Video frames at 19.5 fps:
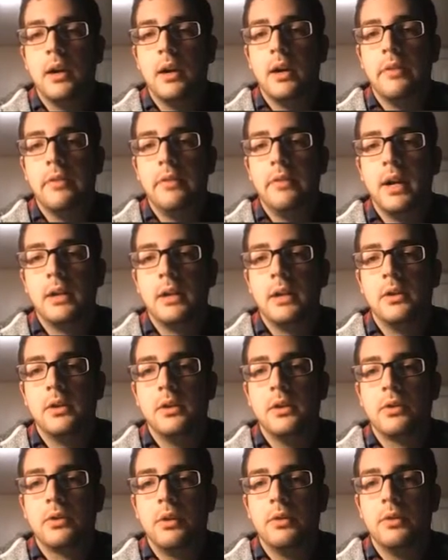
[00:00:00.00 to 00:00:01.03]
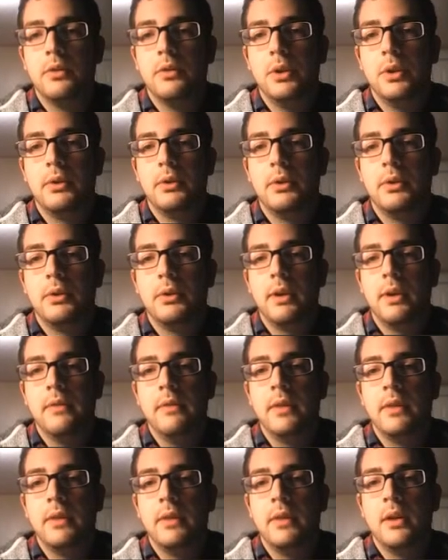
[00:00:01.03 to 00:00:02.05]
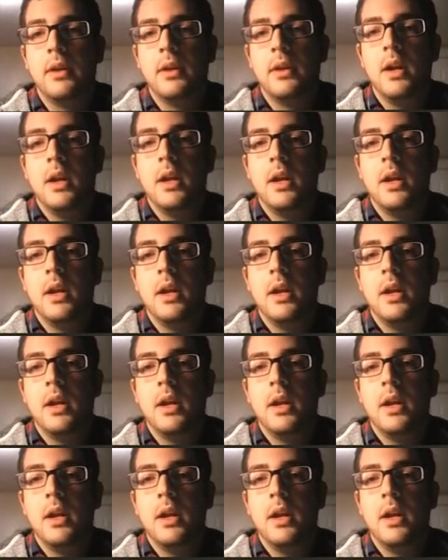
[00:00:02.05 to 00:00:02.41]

artifact you control is put into the graveyard,